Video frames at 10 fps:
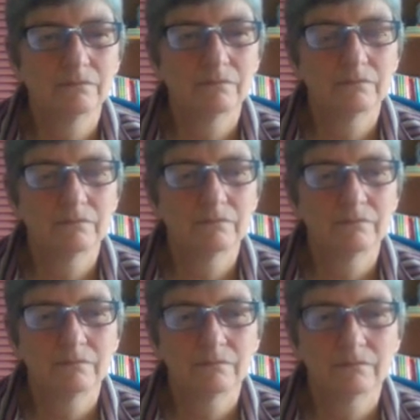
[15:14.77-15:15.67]

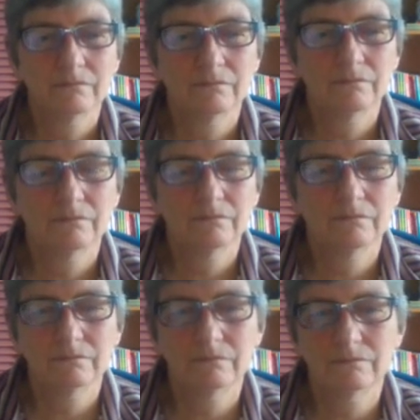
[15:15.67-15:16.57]

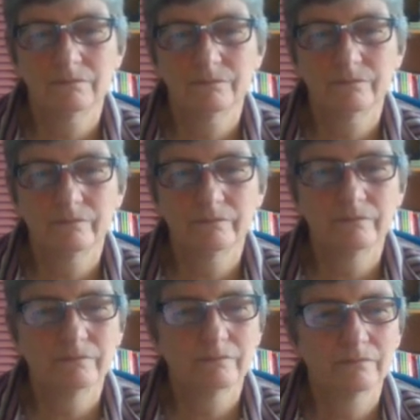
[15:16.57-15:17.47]

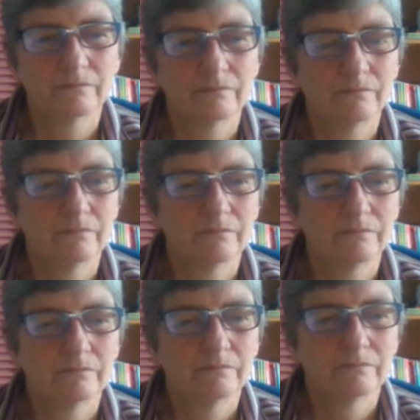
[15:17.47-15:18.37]

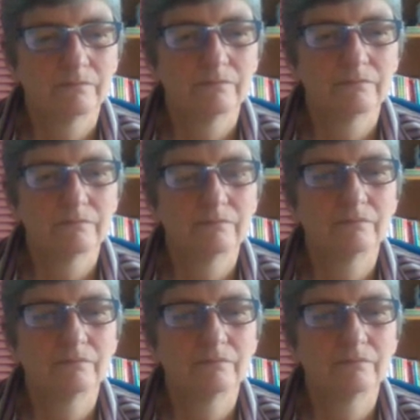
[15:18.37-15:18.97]
[no speech]